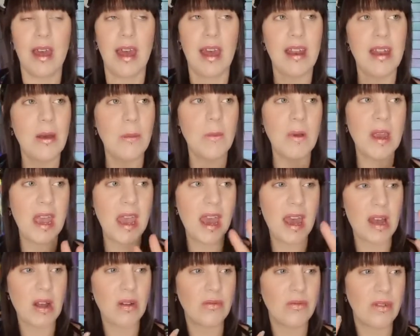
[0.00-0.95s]
And then we
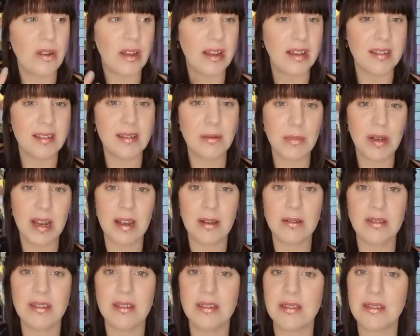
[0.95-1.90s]
have like someone
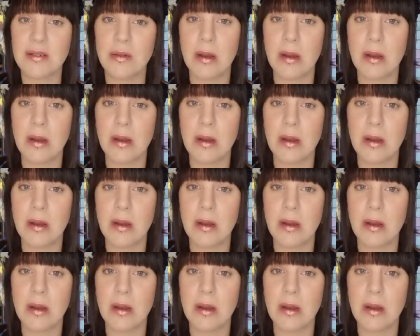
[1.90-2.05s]
else that's